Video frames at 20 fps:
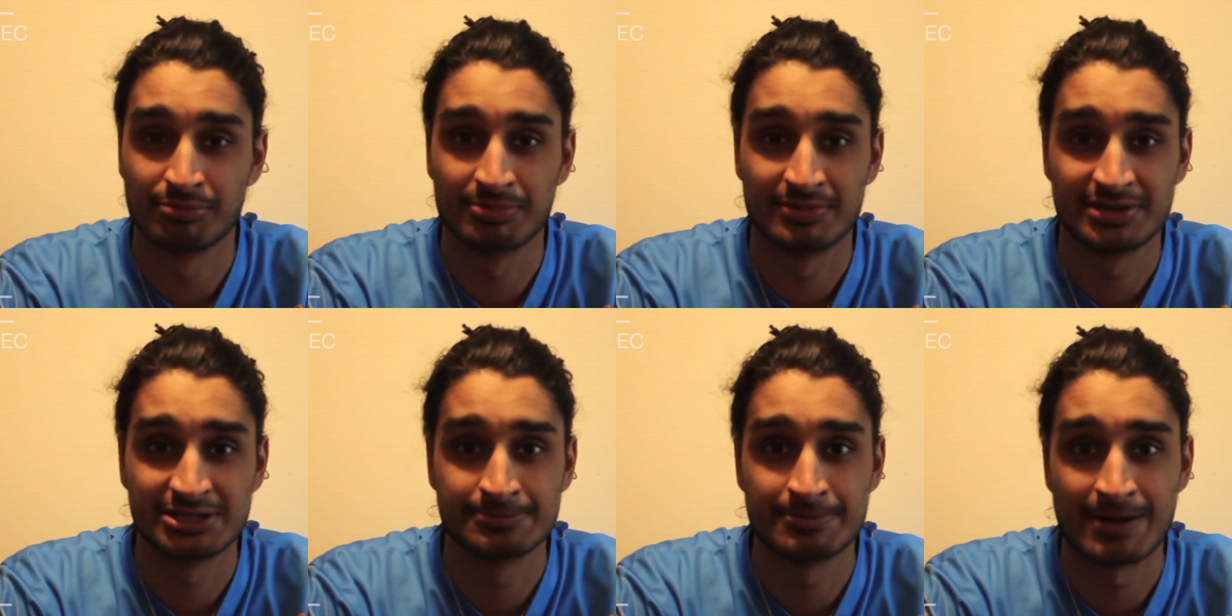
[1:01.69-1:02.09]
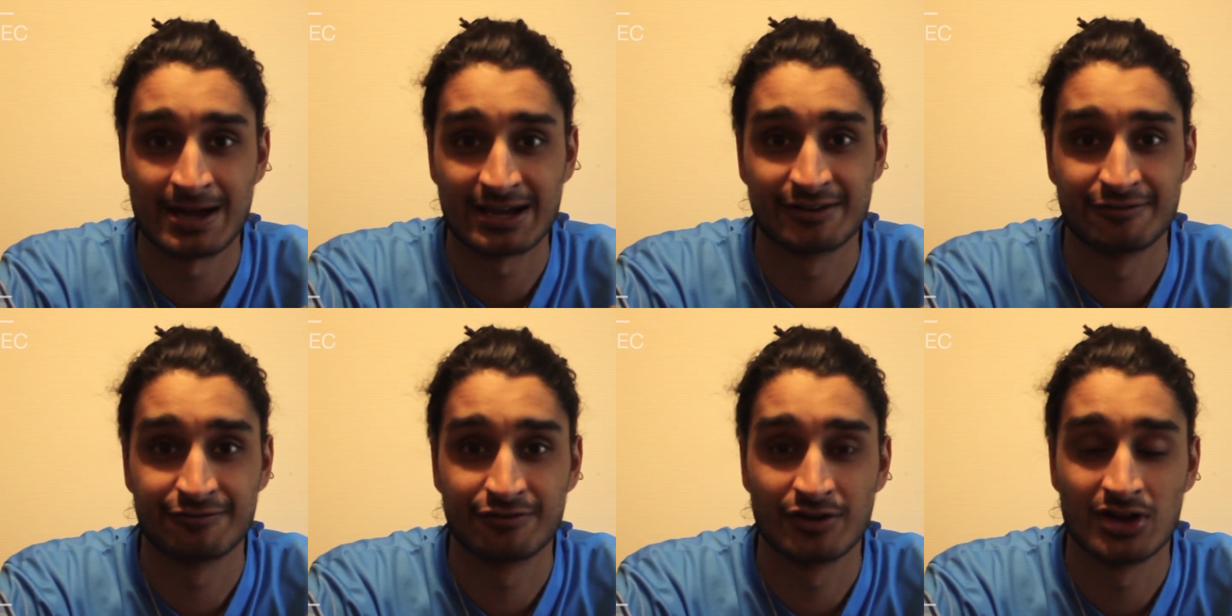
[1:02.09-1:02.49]
from this
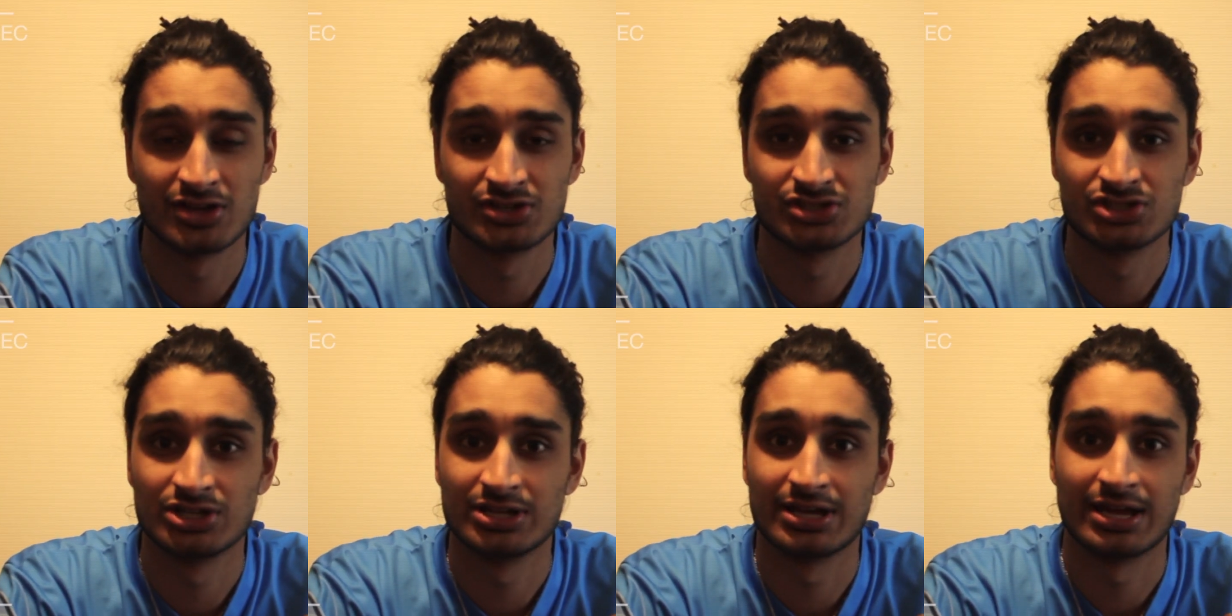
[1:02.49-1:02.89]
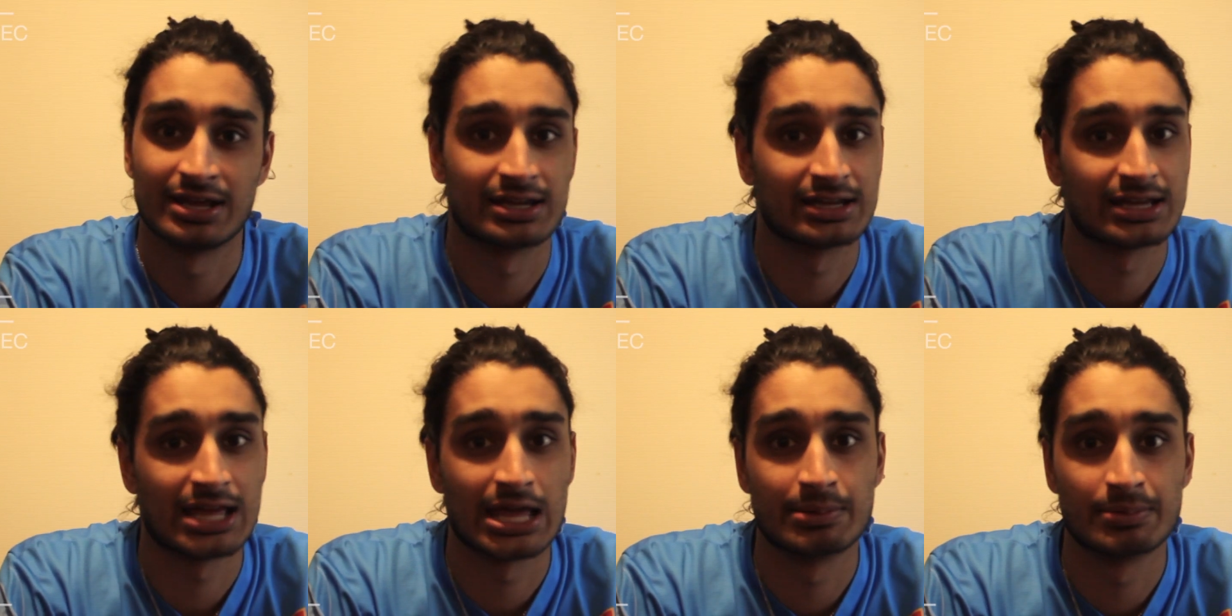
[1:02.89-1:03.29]
back in 1st year and
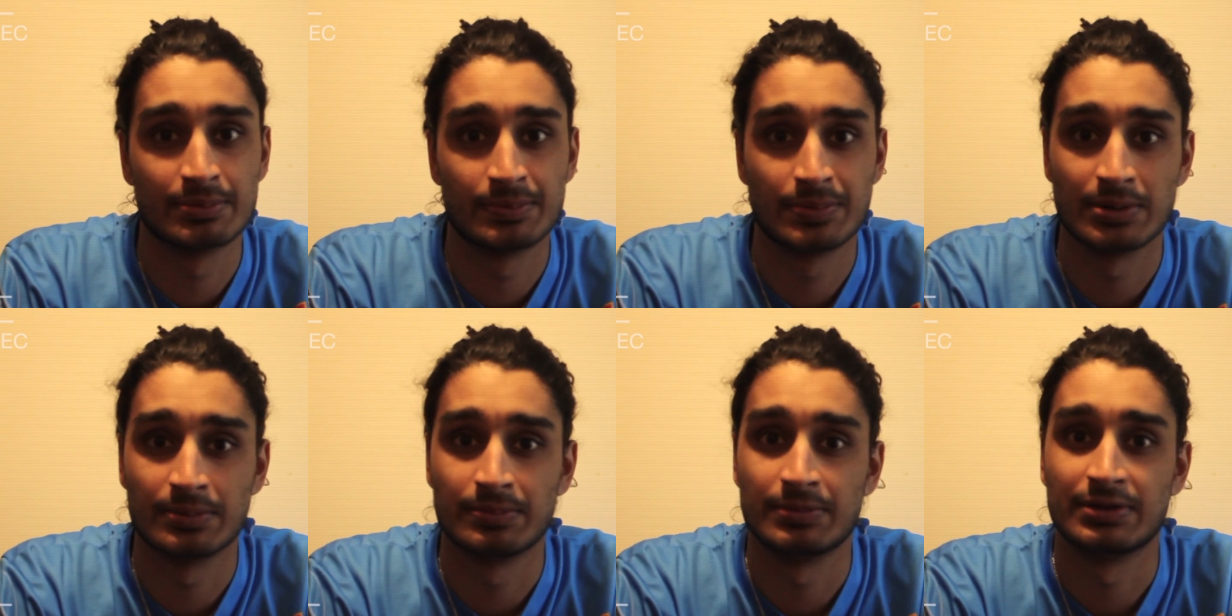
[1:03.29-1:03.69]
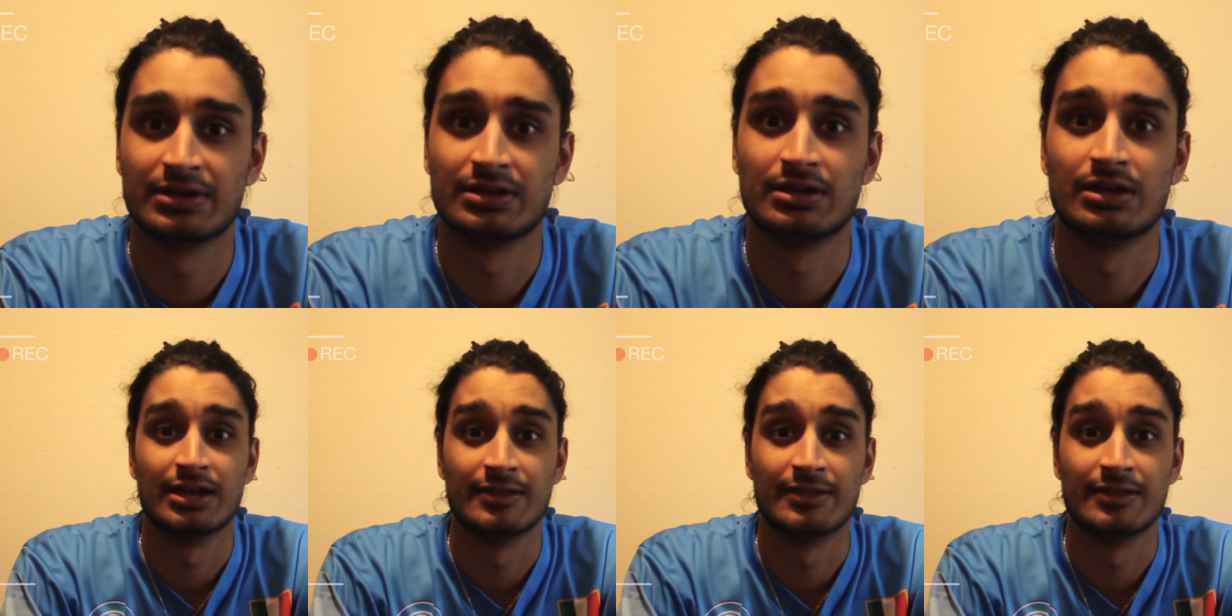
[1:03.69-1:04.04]
it came and bit me